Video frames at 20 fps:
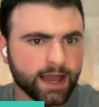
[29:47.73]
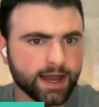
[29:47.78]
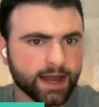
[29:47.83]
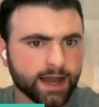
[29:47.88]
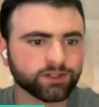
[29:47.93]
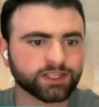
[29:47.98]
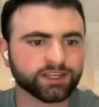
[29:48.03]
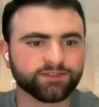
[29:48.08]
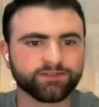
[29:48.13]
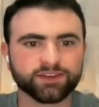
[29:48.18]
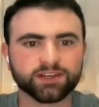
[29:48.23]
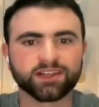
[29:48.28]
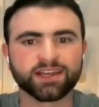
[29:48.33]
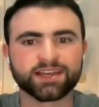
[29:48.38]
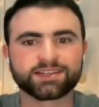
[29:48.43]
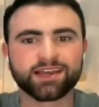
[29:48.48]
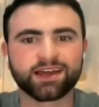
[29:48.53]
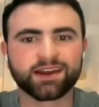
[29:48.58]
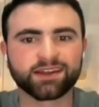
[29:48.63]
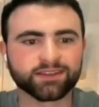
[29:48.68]
I don't really
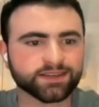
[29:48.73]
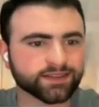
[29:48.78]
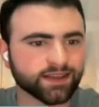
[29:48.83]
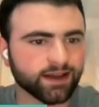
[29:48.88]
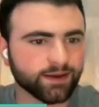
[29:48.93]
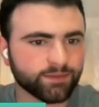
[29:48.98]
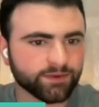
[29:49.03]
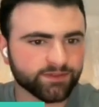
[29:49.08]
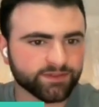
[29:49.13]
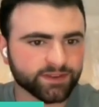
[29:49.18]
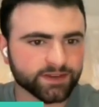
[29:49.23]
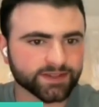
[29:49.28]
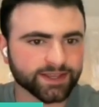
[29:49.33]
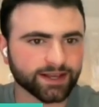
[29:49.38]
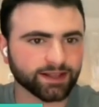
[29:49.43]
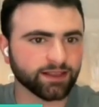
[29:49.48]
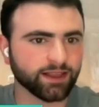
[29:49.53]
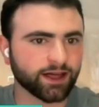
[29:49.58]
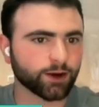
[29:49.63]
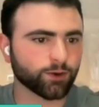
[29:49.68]
feel like setting this up. It
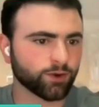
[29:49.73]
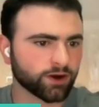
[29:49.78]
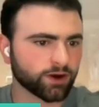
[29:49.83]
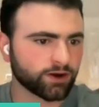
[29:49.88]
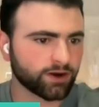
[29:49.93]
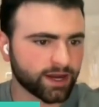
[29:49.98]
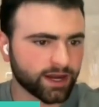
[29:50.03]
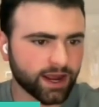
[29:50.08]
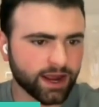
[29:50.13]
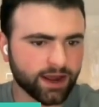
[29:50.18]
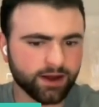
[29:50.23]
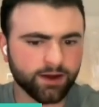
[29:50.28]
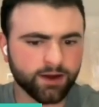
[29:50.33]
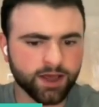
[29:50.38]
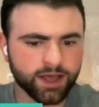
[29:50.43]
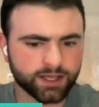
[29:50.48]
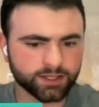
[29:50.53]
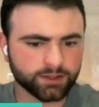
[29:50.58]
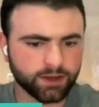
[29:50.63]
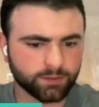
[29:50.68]
feels like a lot of work right
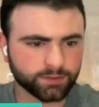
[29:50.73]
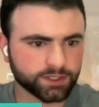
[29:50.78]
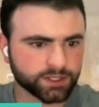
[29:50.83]
now.